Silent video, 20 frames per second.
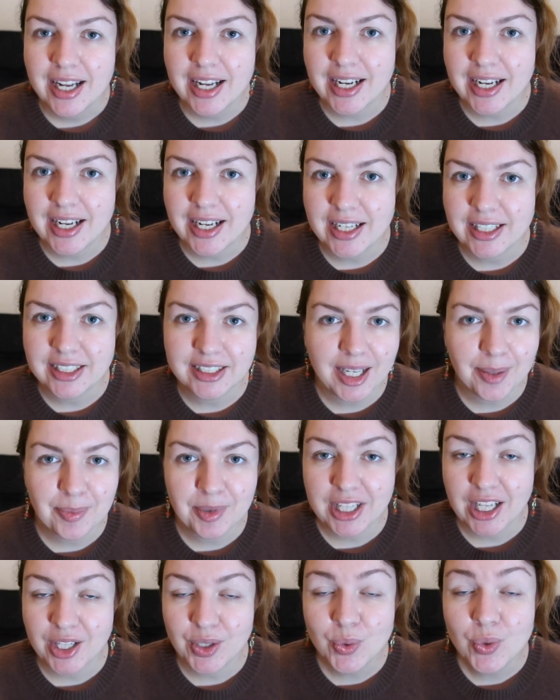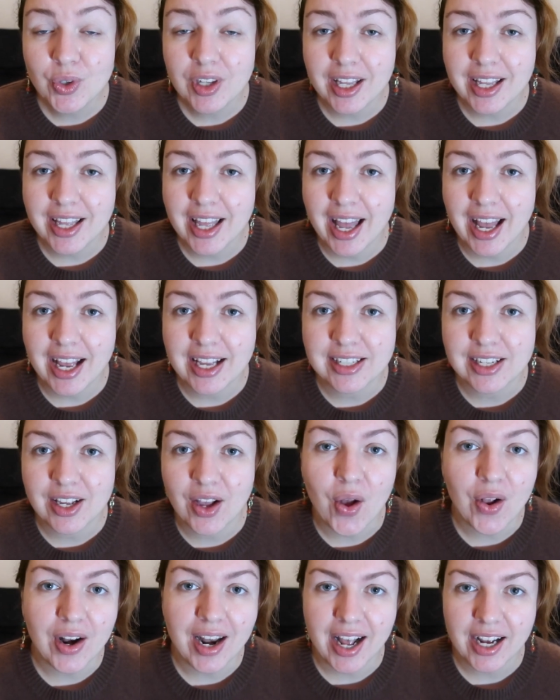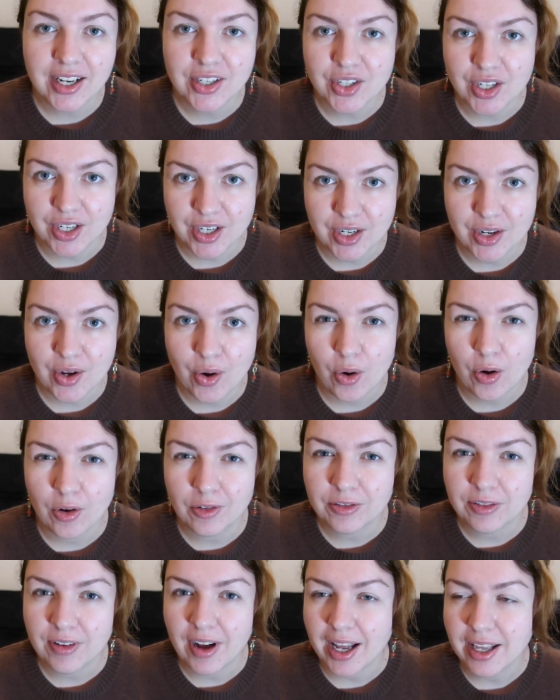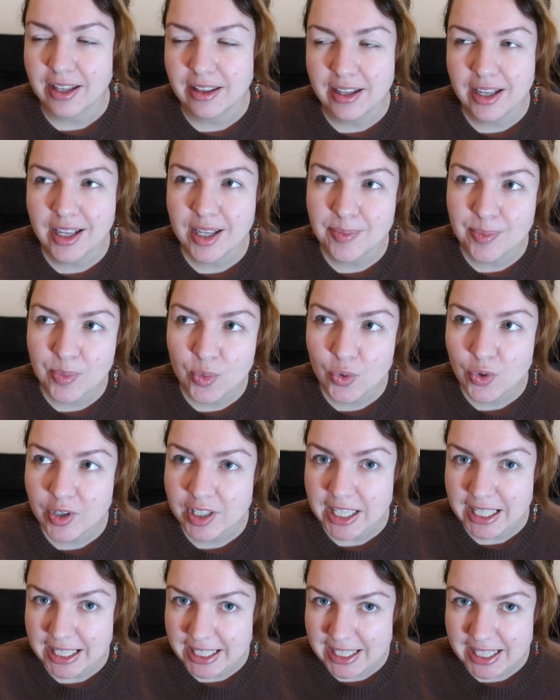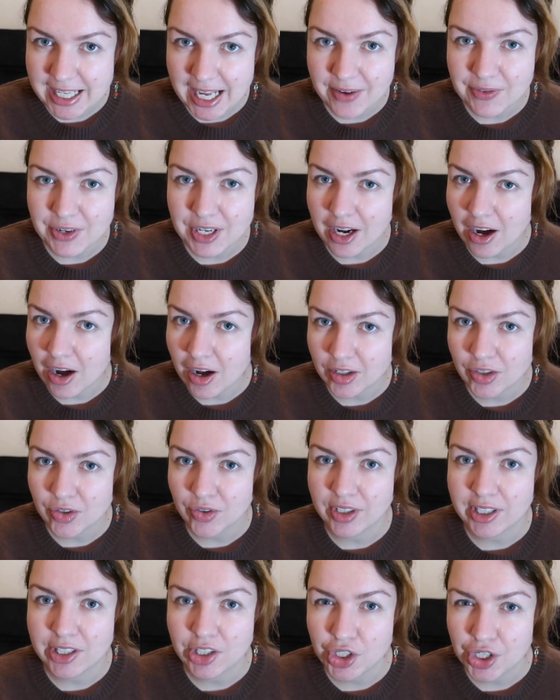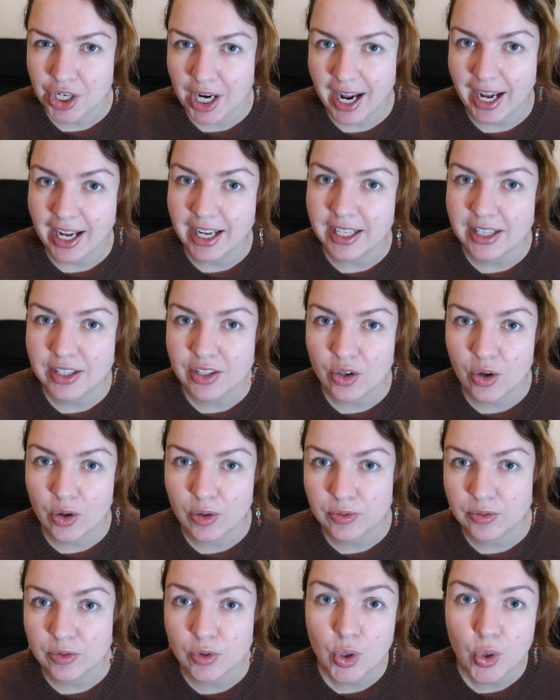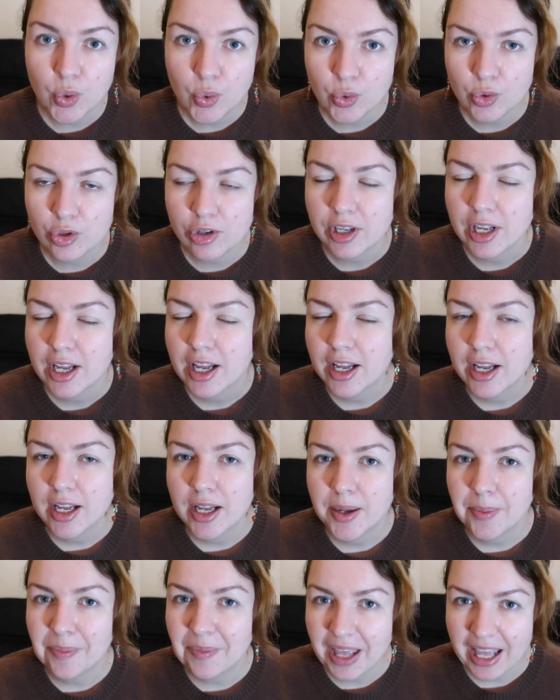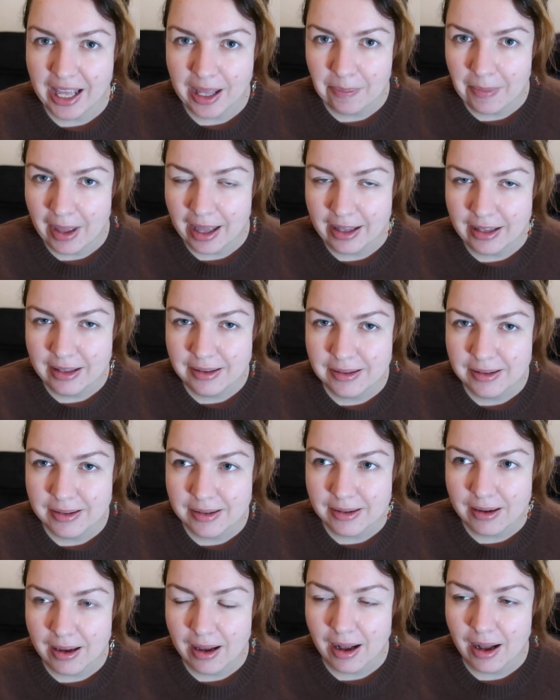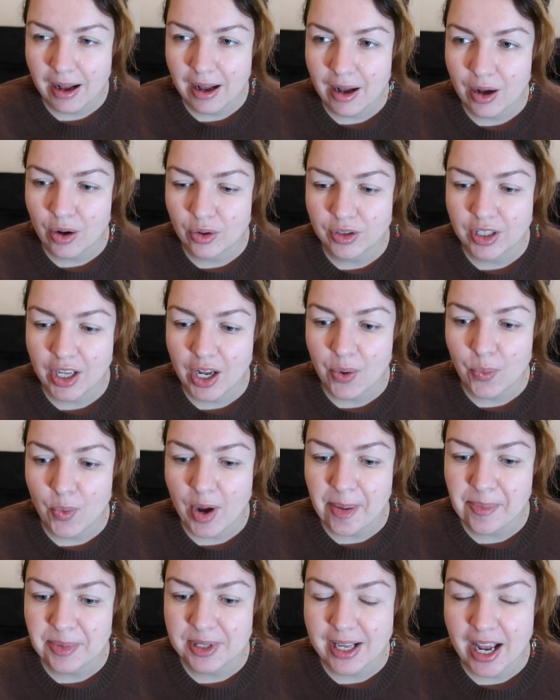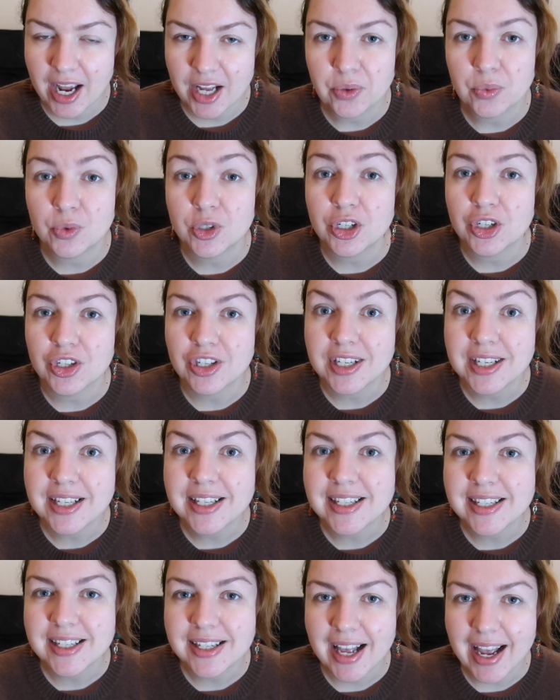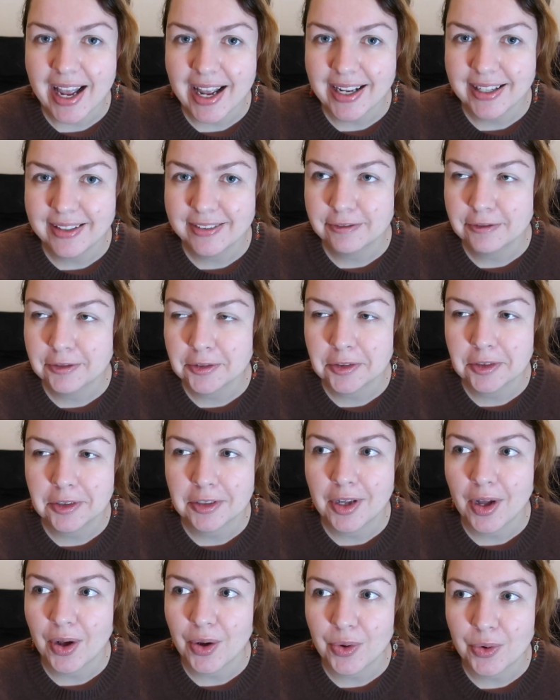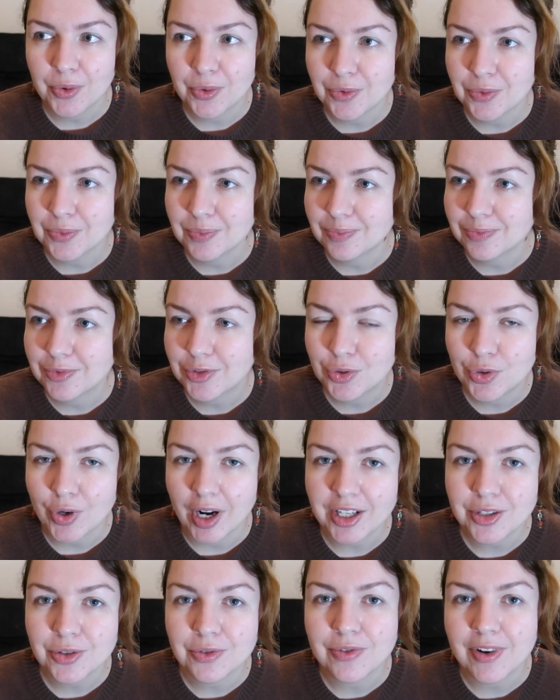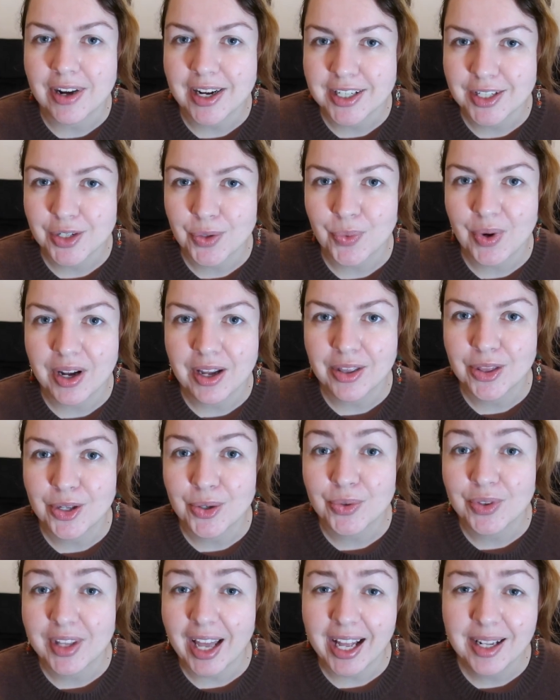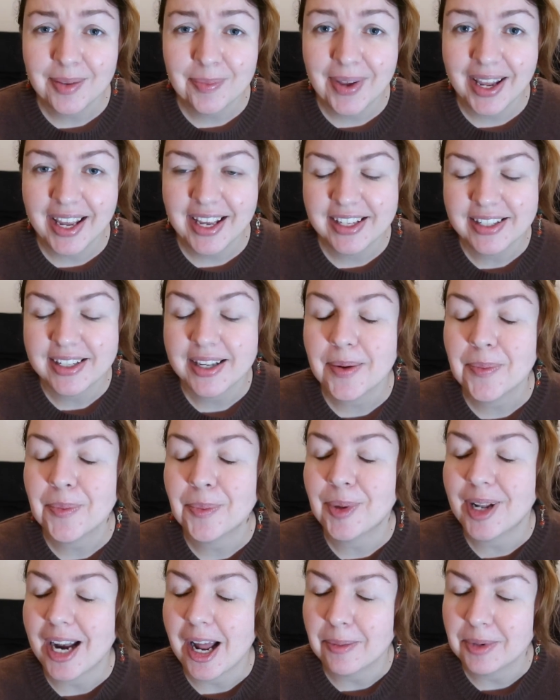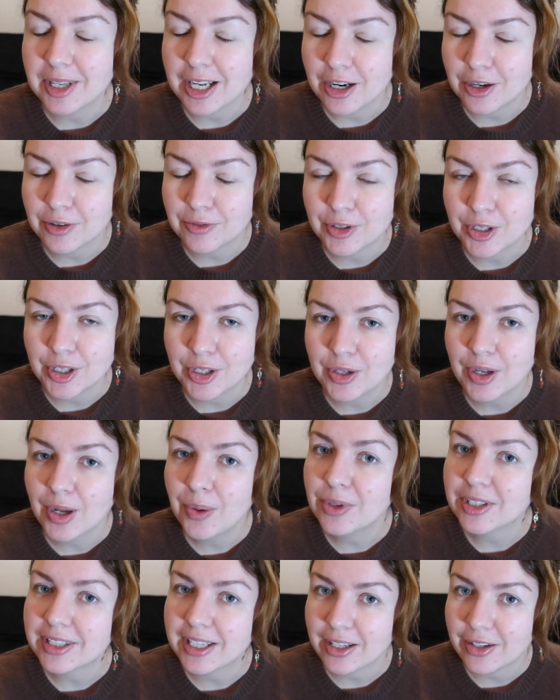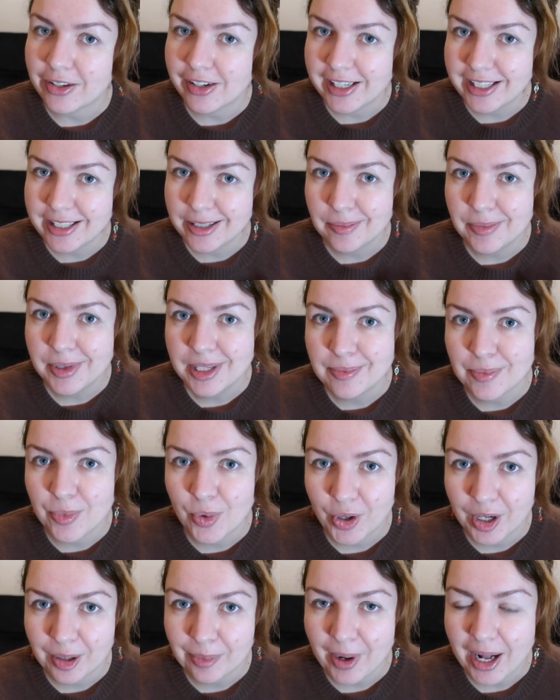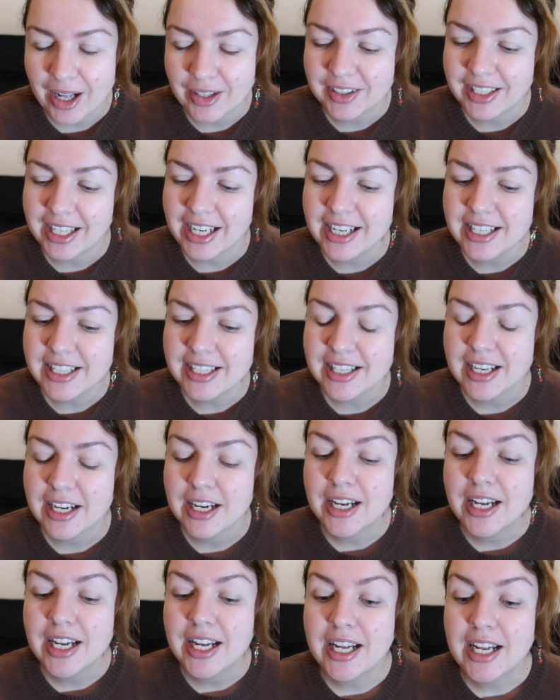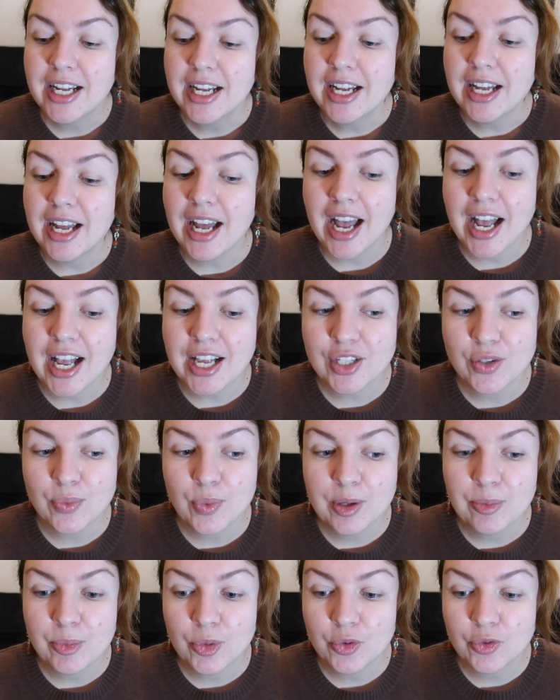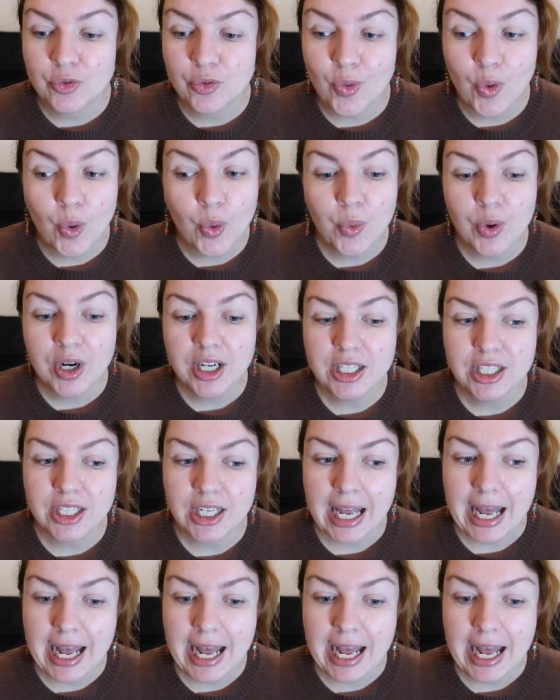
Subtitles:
Tammy Tanuka has a collection of, I think, more than 700 shades of loose pigments on their website, which is insane. Go try to find your way through that maze, but I'm here for you. I will tell a little bit more about this as we move forward.